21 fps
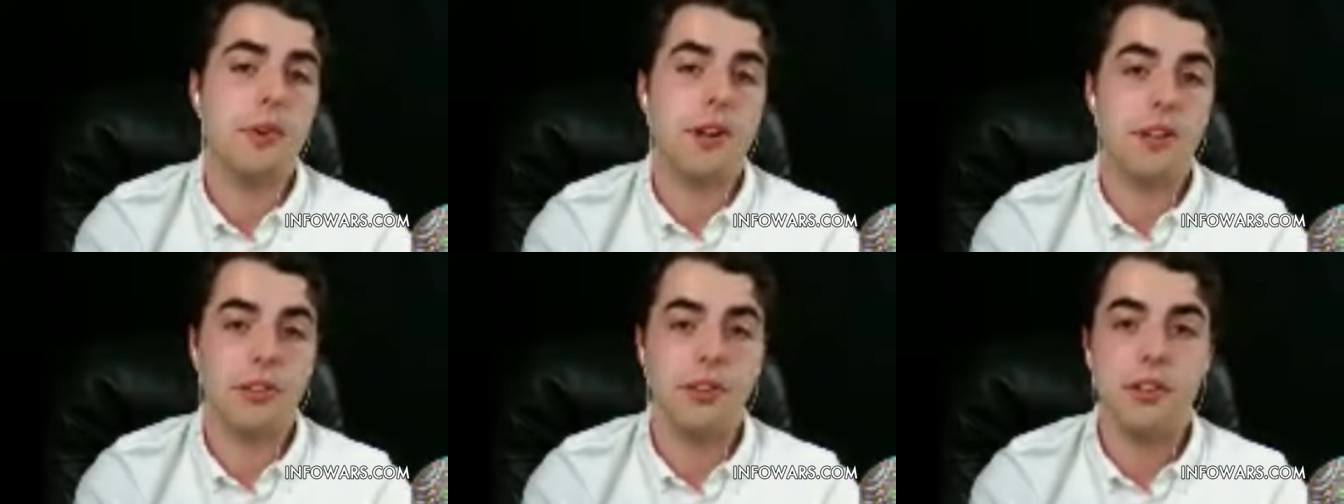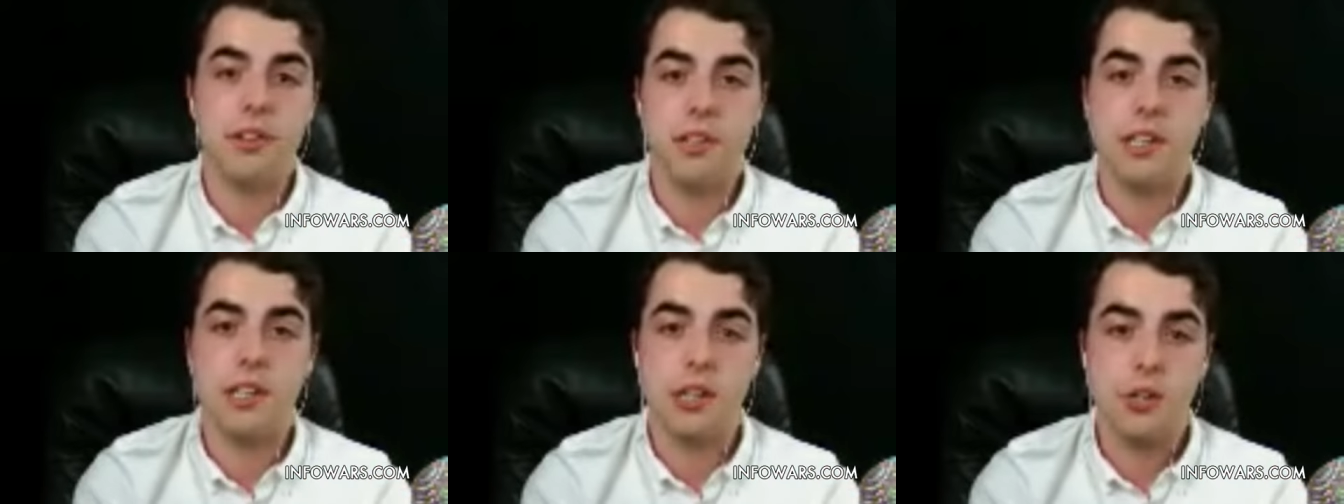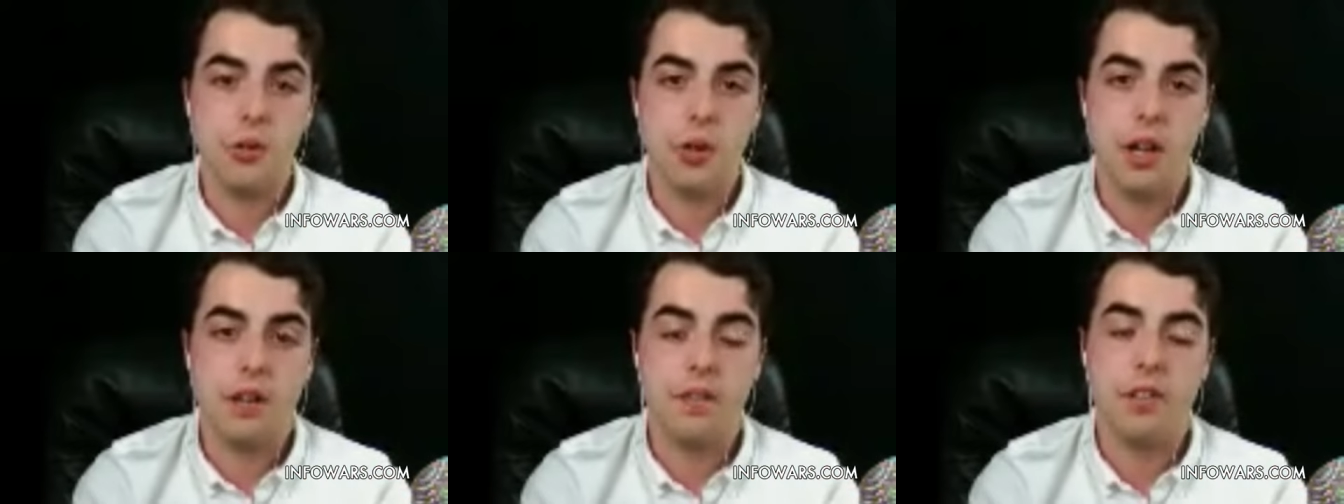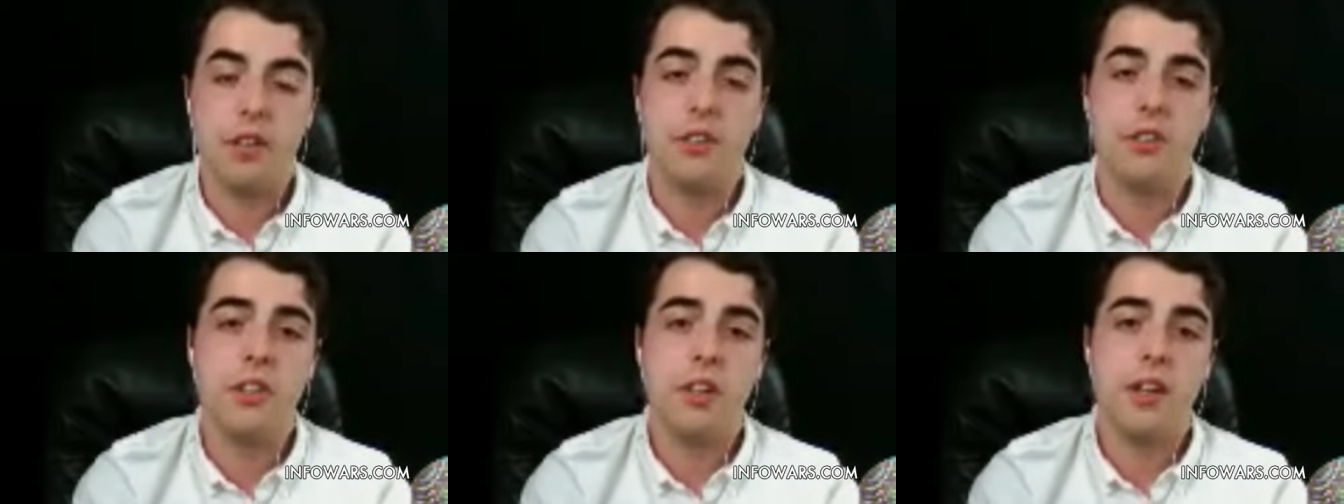wealthy elite who have
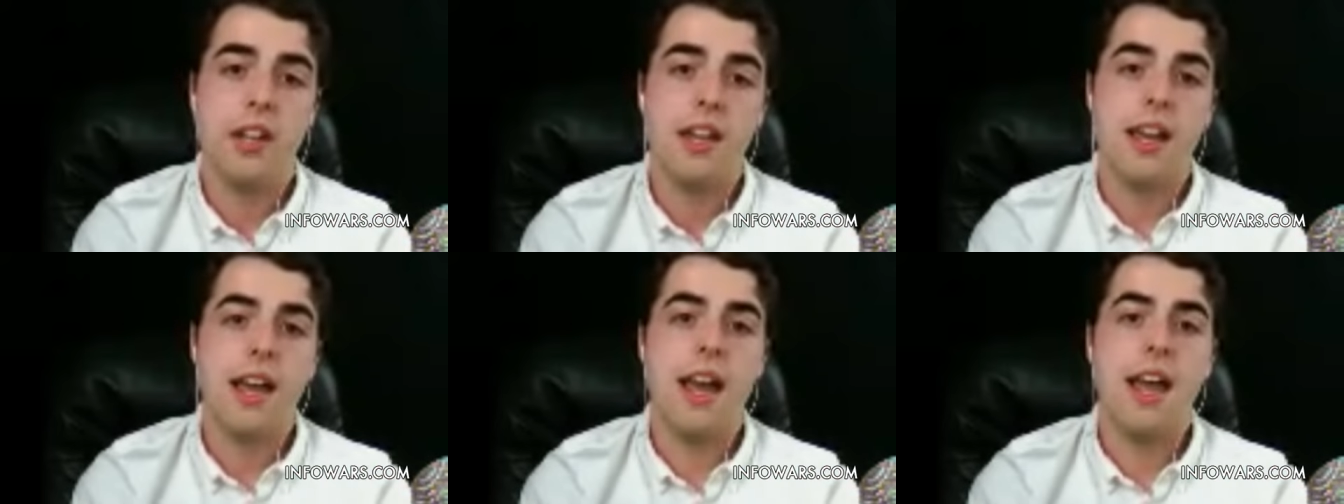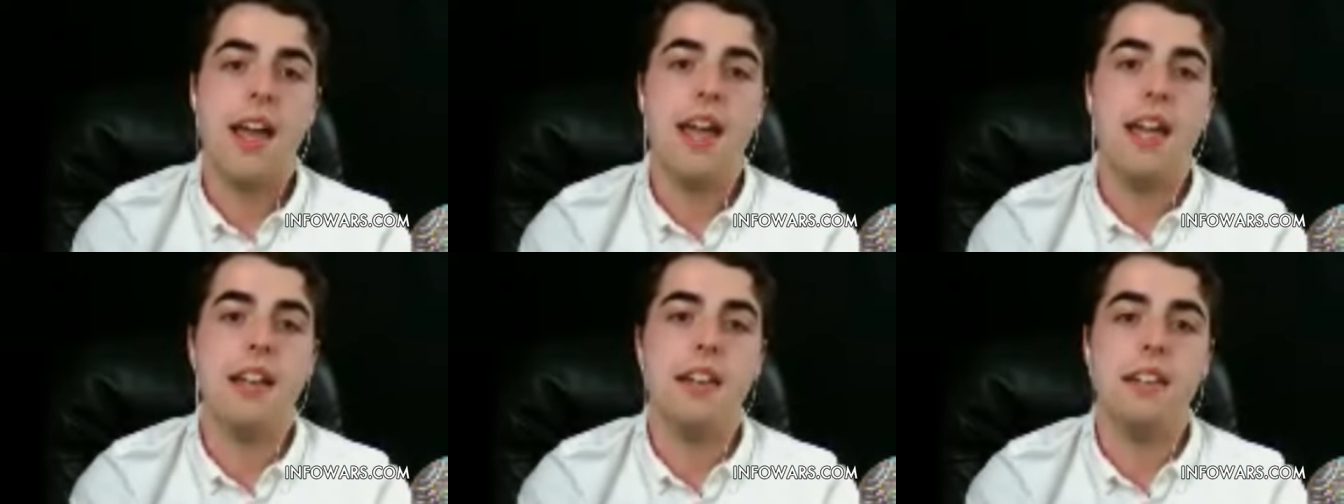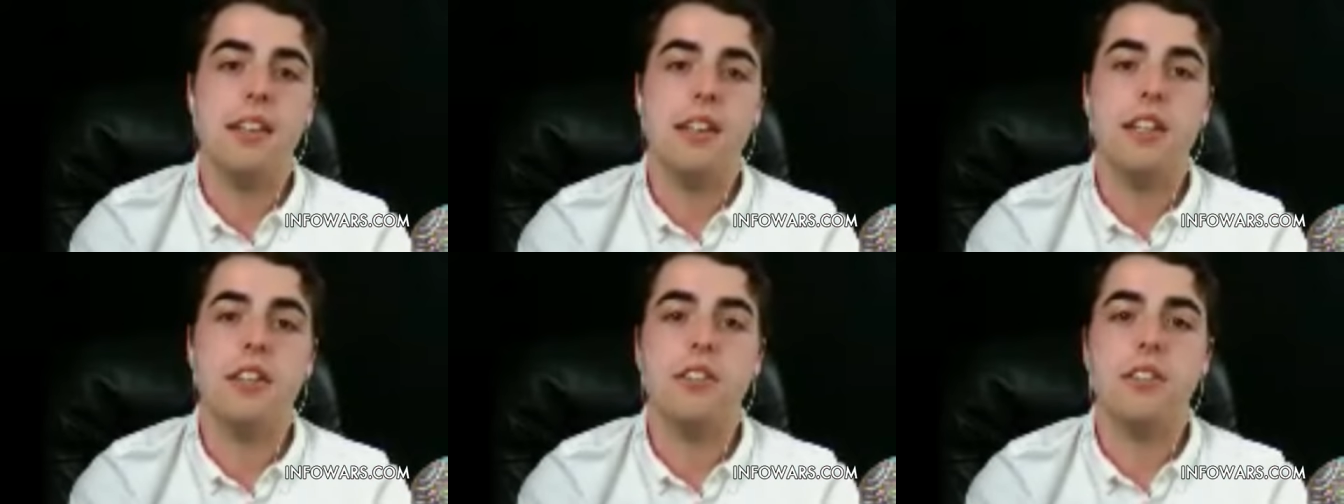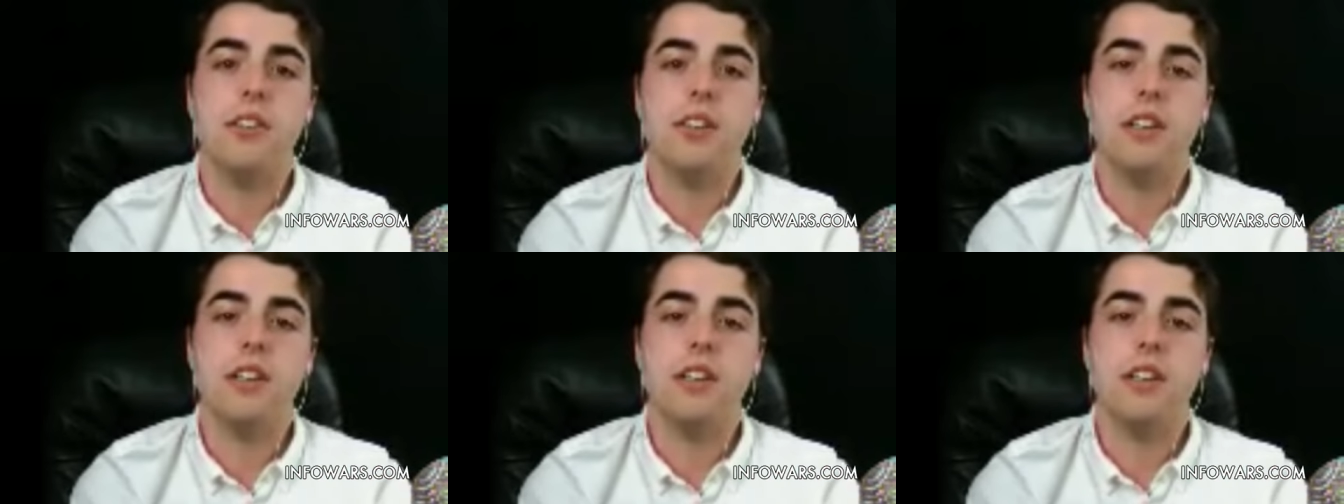this, and he's